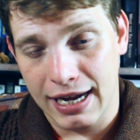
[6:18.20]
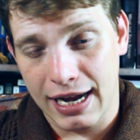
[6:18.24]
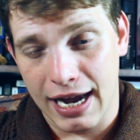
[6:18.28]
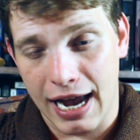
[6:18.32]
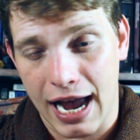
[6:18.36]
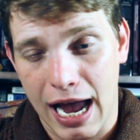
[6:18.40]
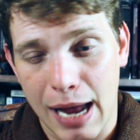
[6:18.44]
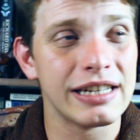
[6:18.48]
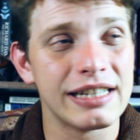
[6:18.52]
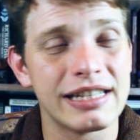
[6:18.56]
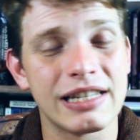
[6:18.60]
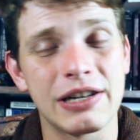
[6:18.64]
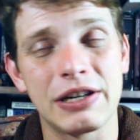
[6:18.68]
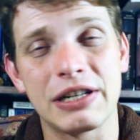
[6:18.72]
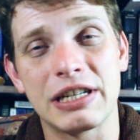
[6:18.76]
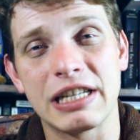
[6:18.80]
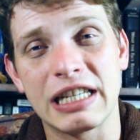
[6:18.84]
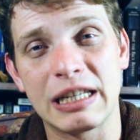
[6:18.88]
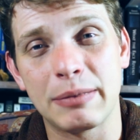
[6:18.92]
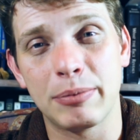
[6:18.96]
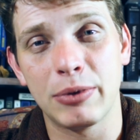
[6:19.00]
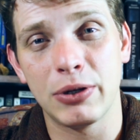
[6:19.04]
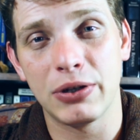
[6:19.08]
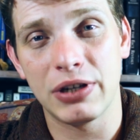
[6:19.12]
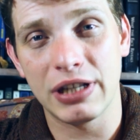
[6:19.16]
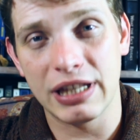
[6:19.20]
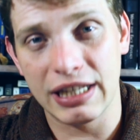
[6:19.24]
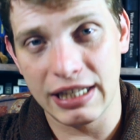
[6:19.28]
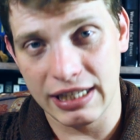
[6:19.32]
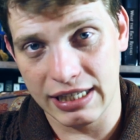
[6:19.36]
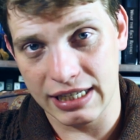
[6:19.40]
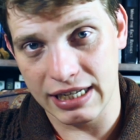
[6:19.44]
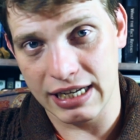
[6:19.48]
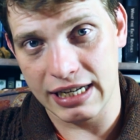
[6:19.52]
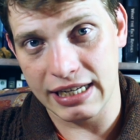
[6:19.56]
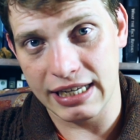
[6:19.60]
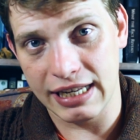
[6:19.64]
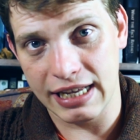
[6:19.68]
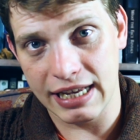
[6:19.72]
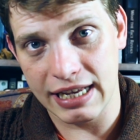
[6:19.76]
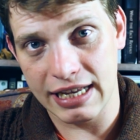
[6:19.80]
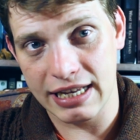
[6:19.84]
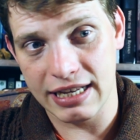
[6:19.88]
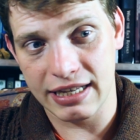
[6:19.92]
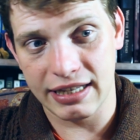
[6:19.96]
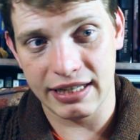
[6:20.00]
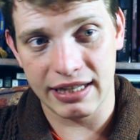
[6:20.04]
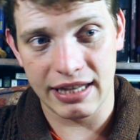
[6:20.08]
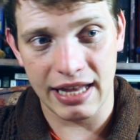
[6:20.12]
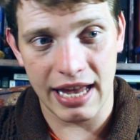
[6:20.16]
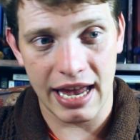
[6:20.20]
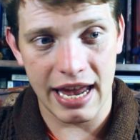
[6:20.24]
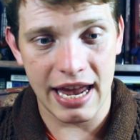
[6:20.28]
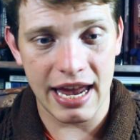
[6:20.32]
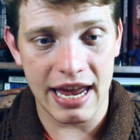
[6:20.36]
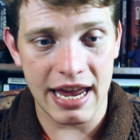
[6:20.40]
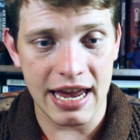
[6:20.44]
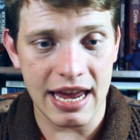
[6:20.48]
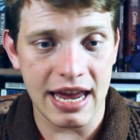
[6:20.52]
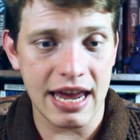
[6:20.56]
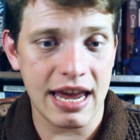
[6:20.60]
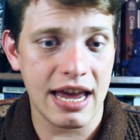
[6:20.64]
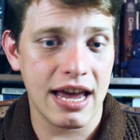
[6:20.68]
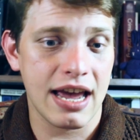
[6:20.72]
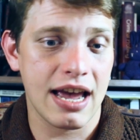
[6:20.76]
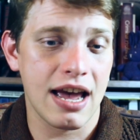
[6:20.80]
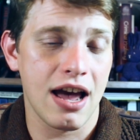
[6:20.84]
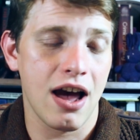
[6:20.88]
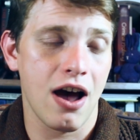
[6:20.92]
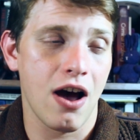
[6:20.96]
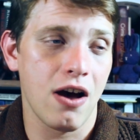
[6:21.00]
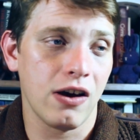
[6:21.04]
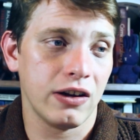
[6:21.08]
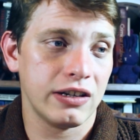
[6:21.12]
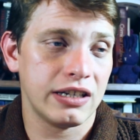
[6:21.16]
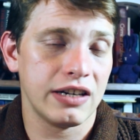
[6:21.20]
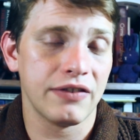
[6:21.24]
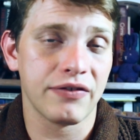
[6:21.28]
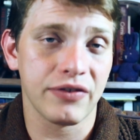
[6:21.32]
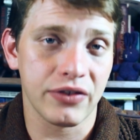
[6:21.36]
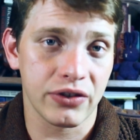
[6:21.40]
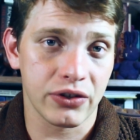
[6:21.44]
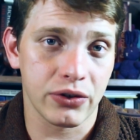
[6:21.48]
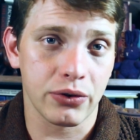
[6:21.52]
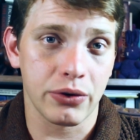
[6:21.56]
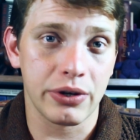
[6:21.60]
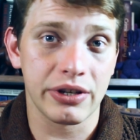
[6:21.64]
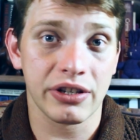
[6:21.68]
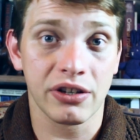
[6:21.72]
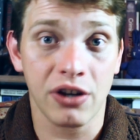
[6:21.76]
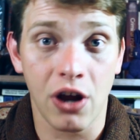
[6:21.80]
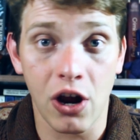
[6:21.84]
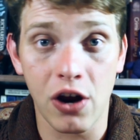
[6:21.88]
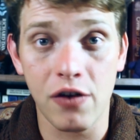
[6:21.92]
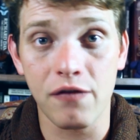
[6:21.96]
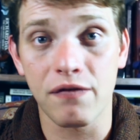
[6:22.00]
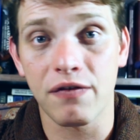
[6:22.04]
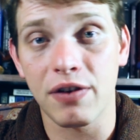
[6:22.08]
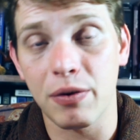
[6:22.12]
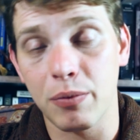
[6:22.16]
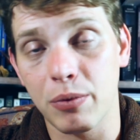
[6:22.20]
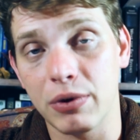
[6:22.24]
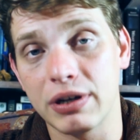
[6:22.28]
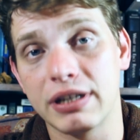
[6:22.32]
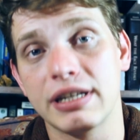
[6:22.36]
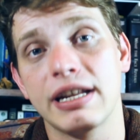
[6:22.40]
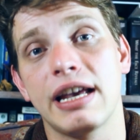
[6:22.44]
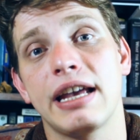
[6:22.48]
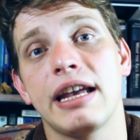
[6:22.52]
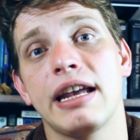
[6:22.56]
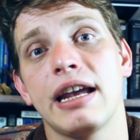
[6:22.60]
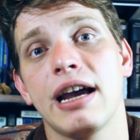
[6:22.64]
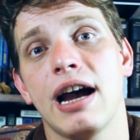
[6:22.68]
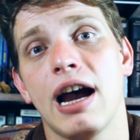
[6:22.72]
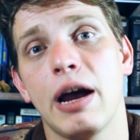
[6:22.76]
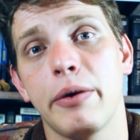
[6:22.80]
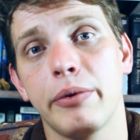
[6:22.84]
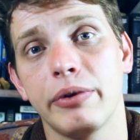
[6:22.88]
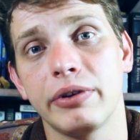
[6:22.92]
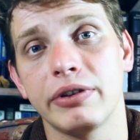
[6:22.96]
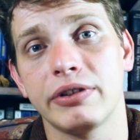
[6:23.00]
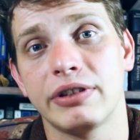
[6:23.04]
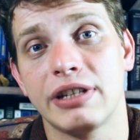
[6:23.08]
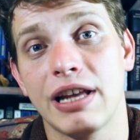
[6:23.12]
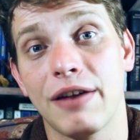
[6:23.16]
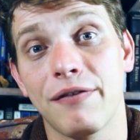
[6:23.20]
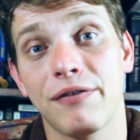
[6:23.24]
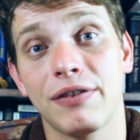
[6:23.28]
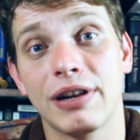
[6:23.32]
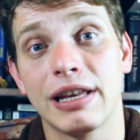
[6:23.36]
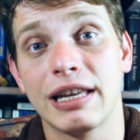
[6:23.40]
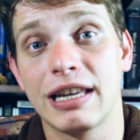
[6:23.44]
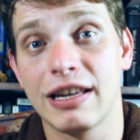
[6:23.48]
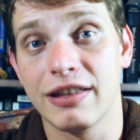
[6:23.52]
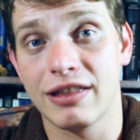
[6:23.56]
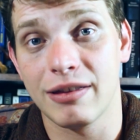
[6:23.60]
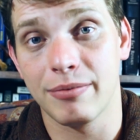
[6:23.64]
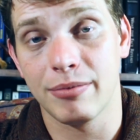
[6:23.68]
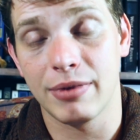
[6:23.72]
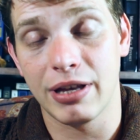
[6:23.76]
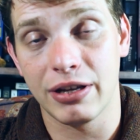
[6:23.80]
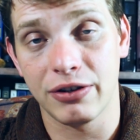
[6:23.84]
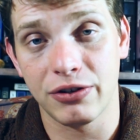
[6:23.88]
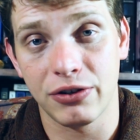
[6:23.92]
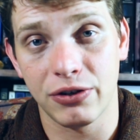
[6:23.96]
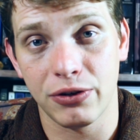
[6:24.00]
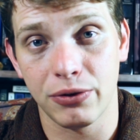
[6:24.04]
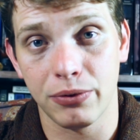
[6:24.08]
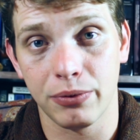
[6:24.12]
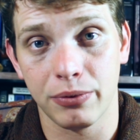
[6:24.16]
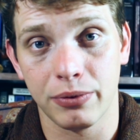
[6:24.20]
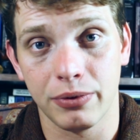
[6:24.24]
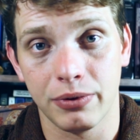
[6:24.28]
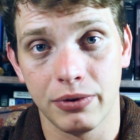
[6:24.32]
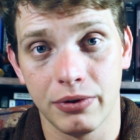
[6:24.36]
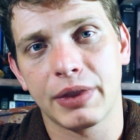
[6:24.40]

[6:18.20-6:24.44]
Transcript: I'm not necessarily disputing these ideas, they are different stories, and hopefully one day I will definitely give them their due.